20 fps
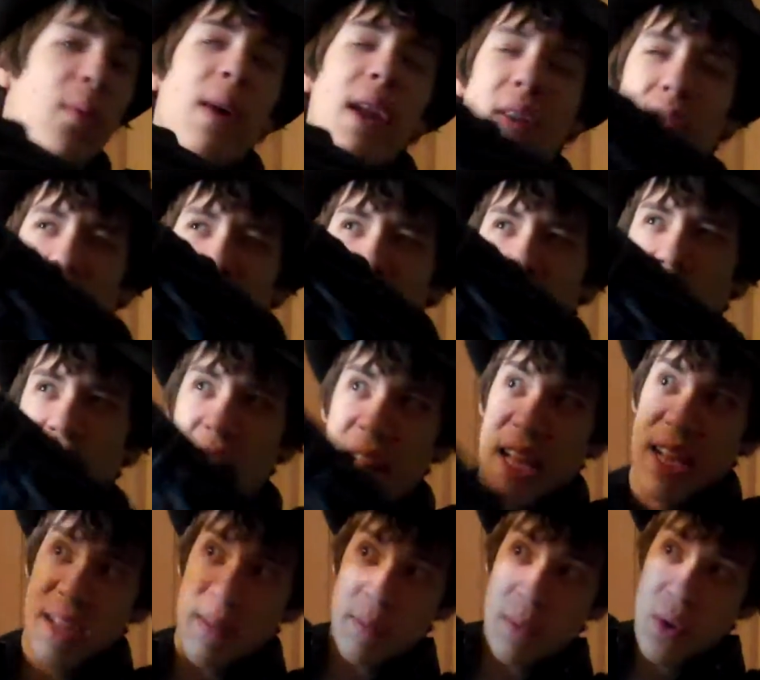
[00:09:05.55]
or whatever, and you're
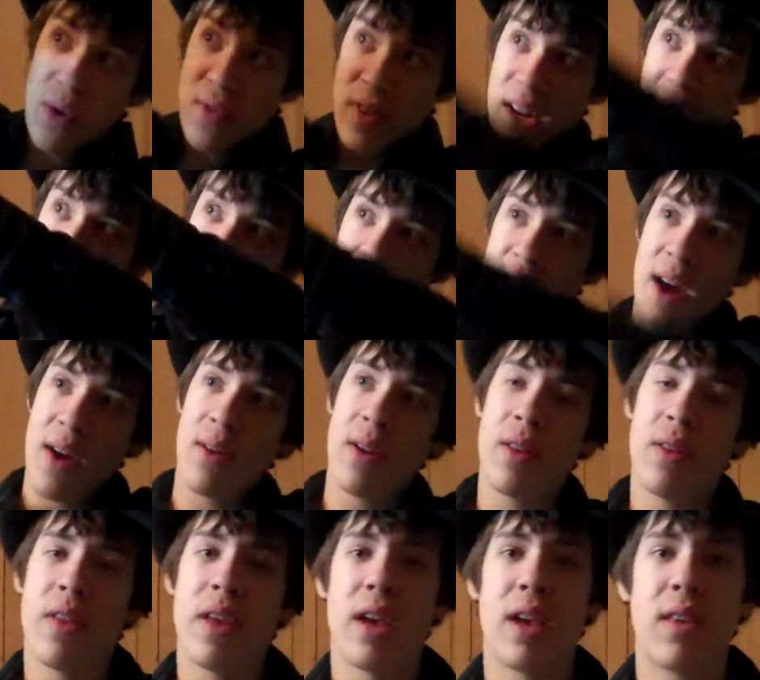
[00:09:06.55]
like moving it around
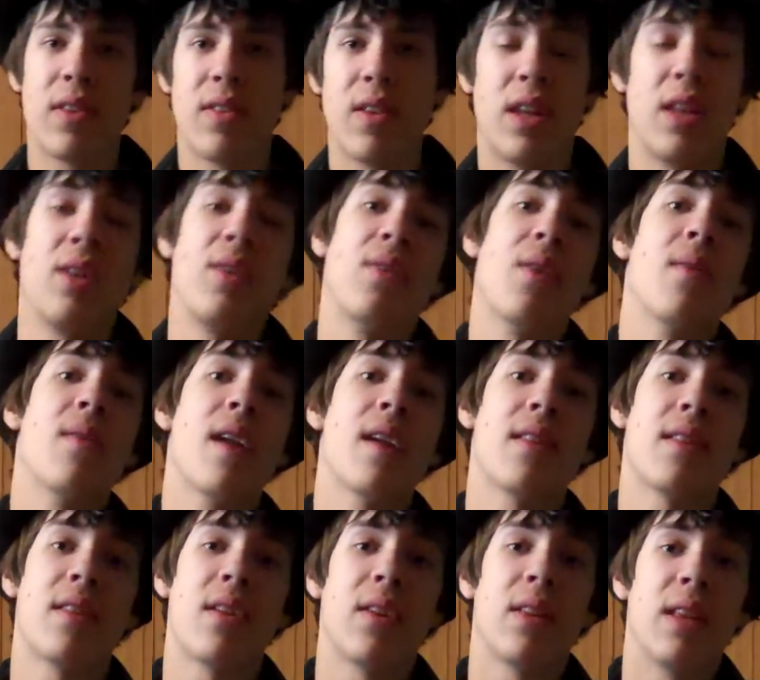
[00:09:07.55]
and things, and you don't
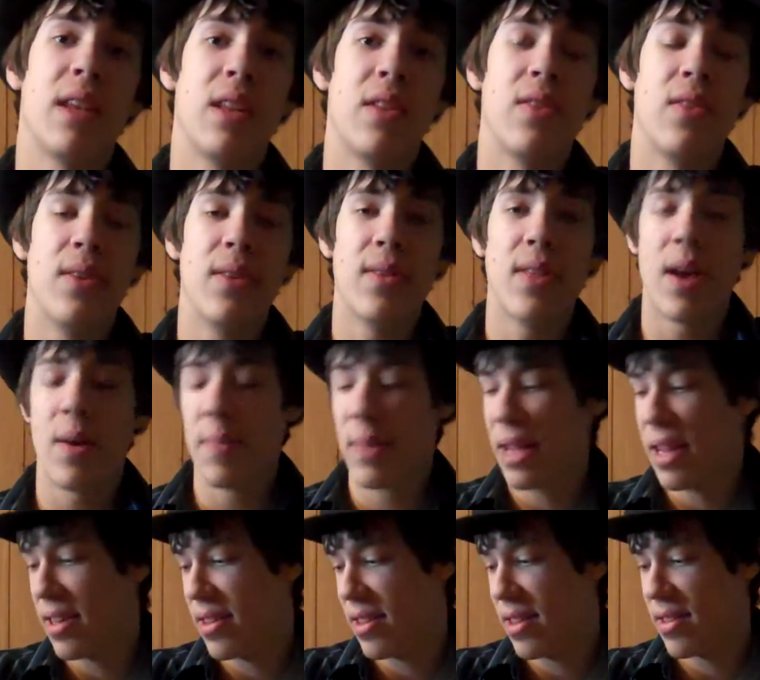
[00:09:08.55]
necessarily need to do that
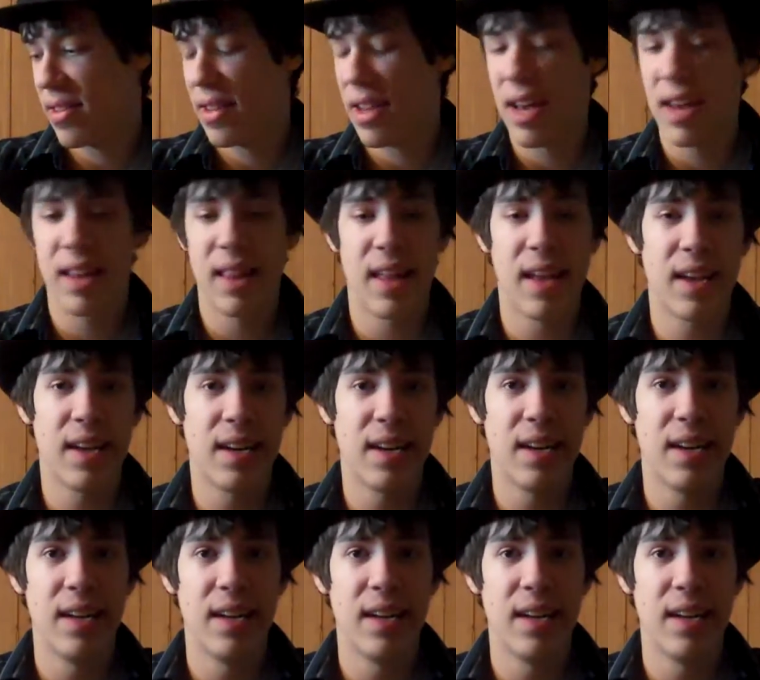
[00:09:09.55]
because it's kind of like